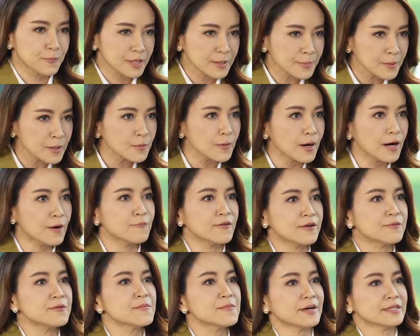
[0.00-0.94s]
People are
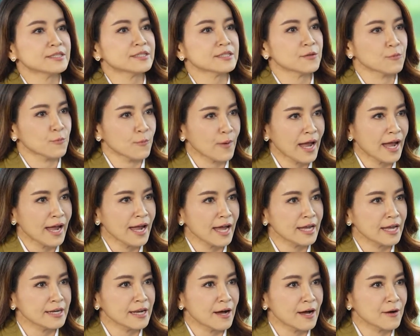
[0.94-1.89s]
very much aware
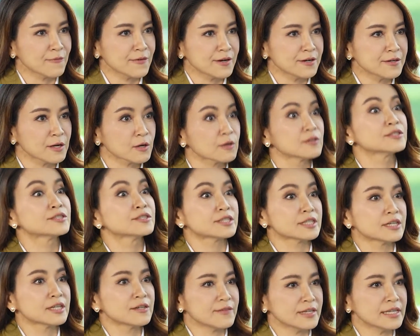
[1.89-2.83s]
and are very
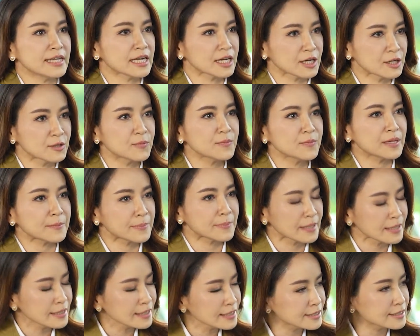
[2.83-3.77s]
concerned with economic
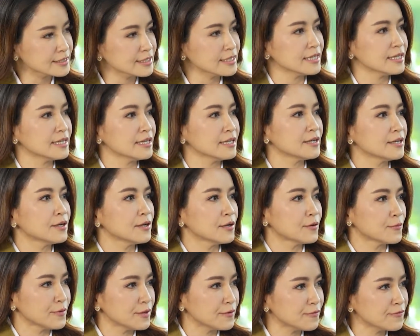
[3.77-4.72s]
policy,
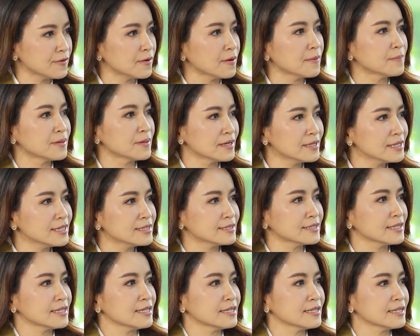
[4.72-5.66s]
reform
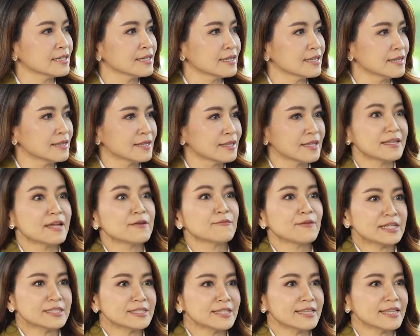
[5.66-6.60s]
policy, the
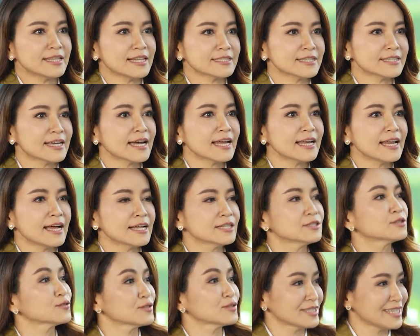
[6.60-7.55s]
direction that
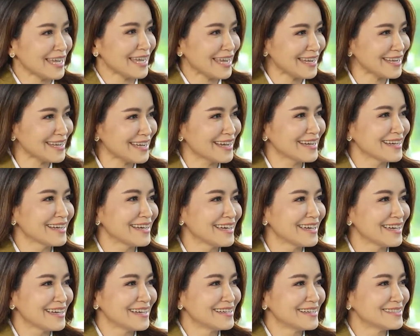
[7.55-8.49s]
Thailand should take.
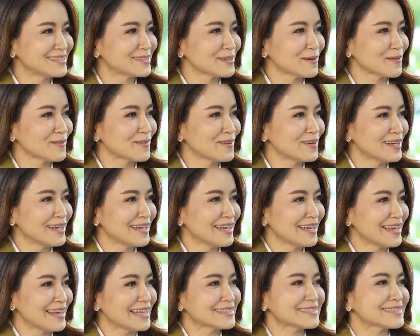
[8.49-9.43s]
So
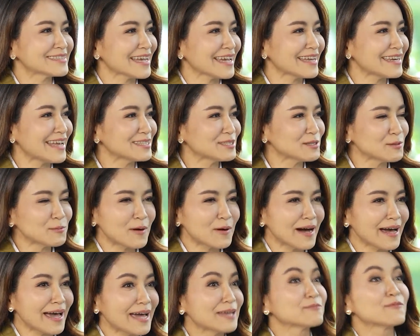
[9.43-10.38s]
let's say that you
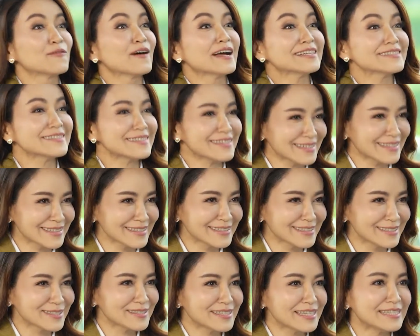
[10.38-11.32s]
are advisor
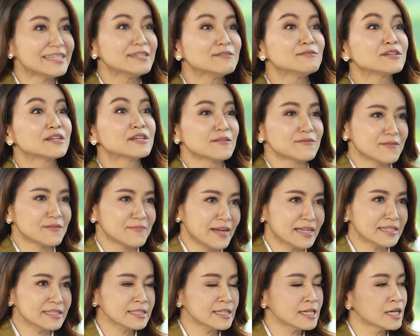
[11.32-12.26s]
to the new
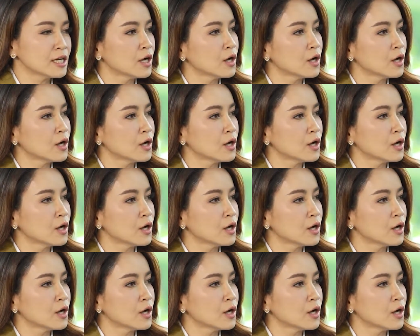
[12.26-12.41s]
government.